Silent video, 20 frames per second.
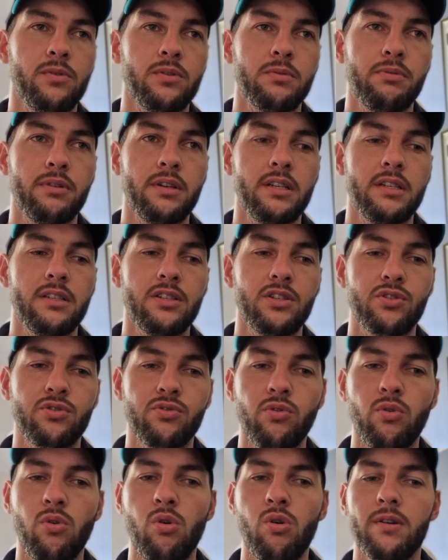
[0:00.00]
pretty
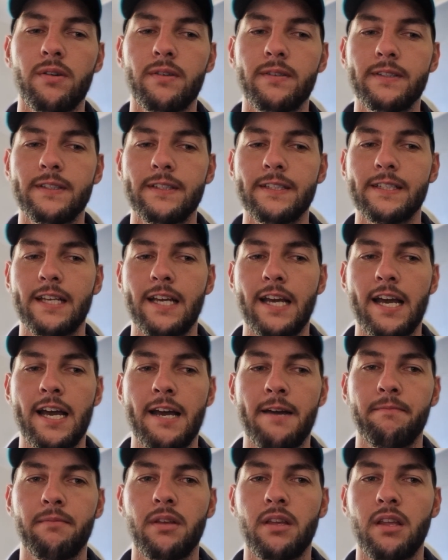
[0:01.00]
distraught.
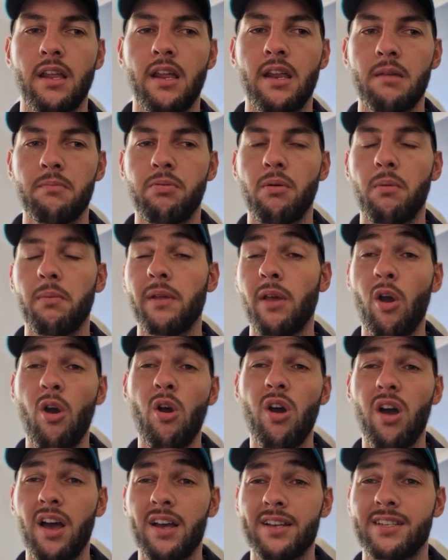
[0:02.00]
It probably
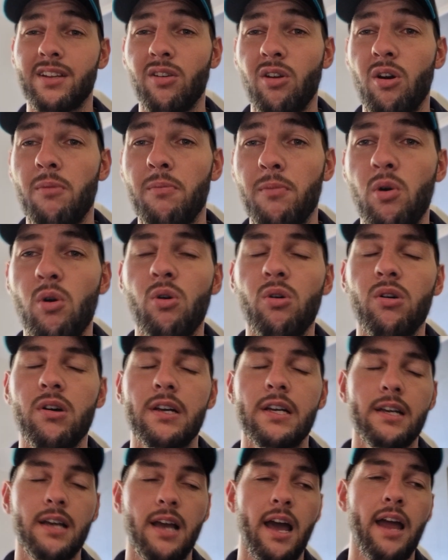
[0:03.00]
hurt us a lot more.
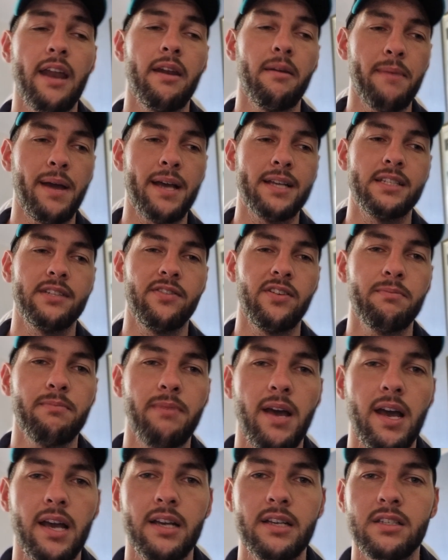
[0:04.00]
Had a massive
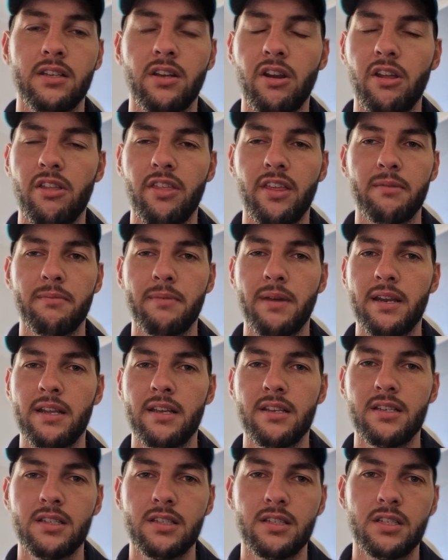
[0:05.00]
impact because I don't think
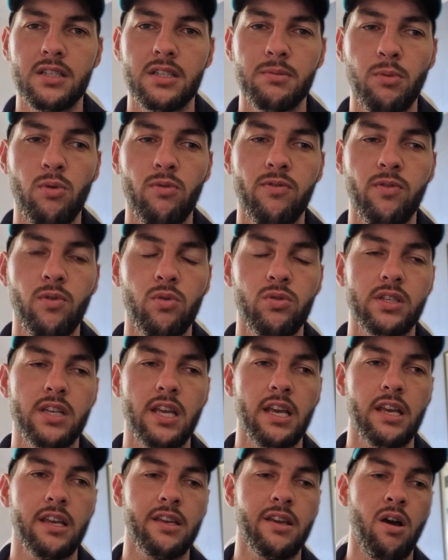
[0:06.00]
many small forwards
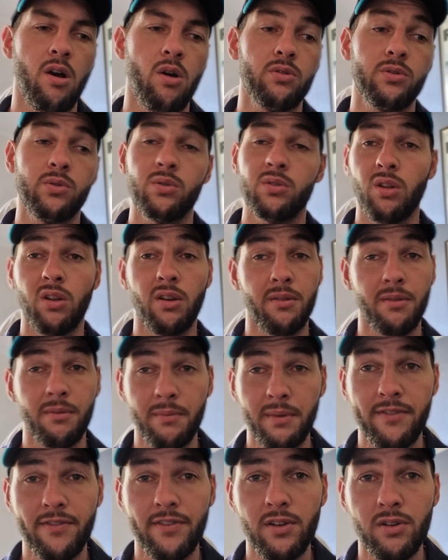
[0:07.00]
kick goals. A lot of
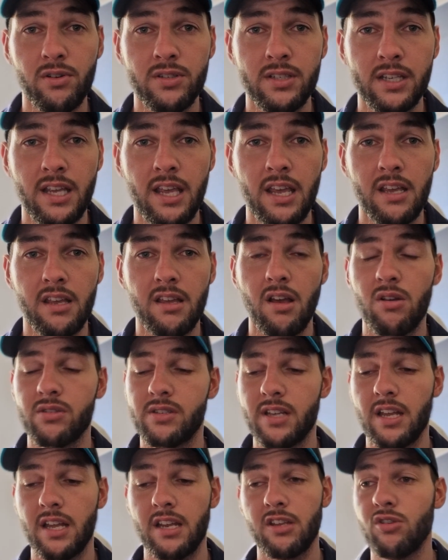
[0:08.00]
midfielders that kick goals.
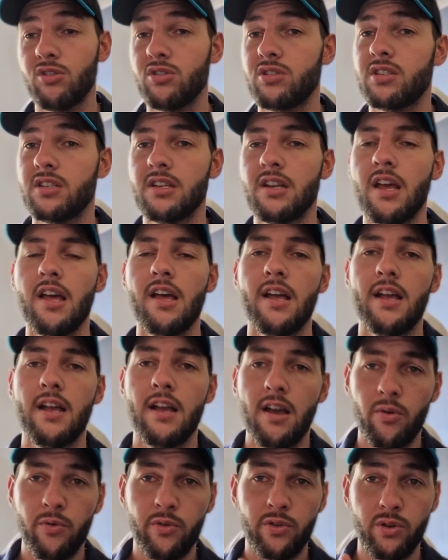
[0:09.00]
Dan Houston,
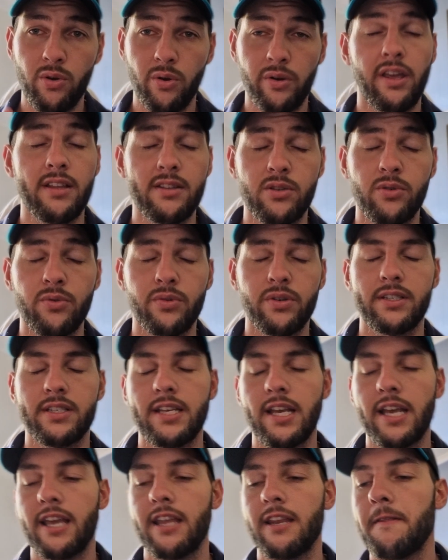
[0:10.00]
which I'll get to in a
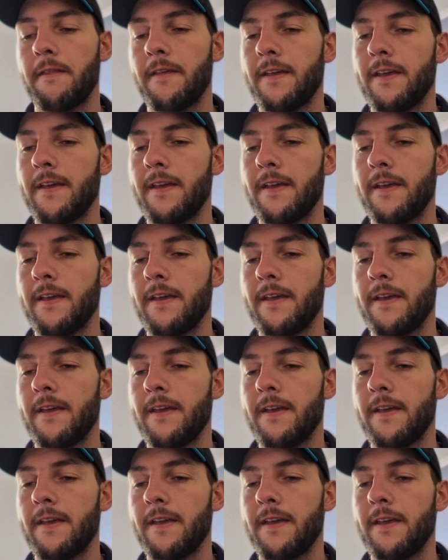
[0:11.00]
second,